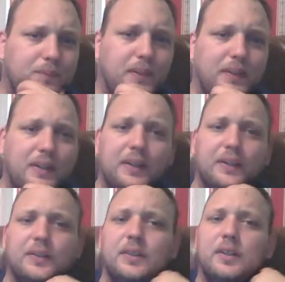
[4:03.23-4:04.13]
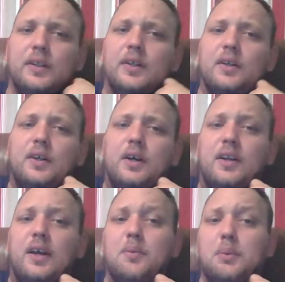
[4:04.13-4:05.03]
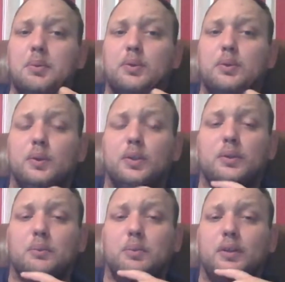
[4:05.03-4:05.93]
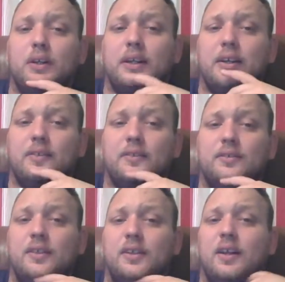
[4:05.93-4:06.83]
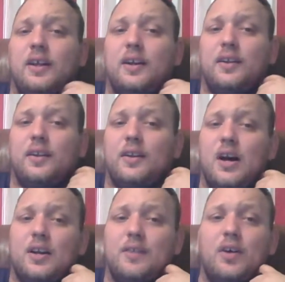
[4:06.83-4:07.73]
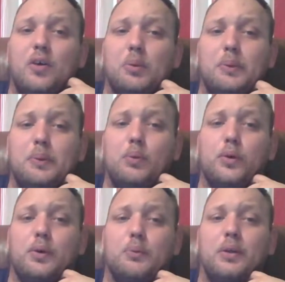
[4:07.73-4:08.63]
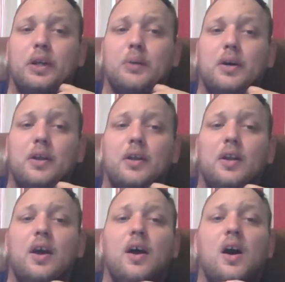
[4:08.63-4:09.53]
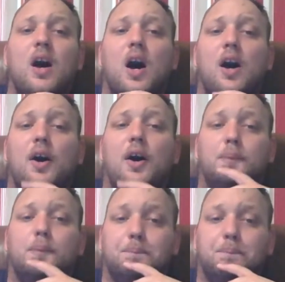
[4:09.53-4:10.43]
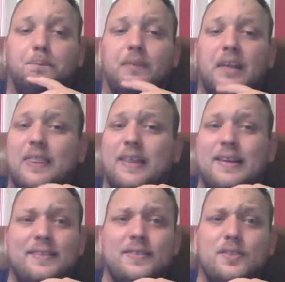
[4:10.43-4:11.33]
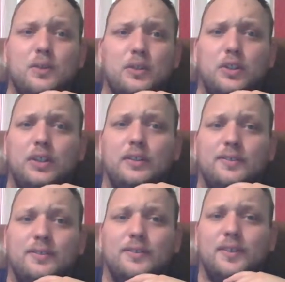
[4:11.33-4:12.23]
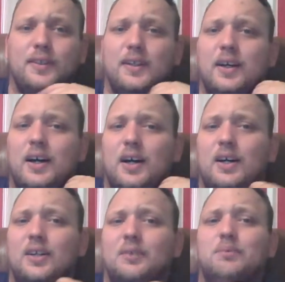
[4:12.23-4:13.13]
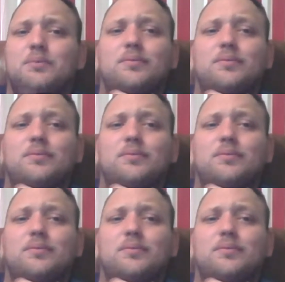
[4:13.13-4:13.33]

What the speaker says: in there, a lot of people were complaining. A lot of the non-developer people were complaining about it. Um, that does no good. Um,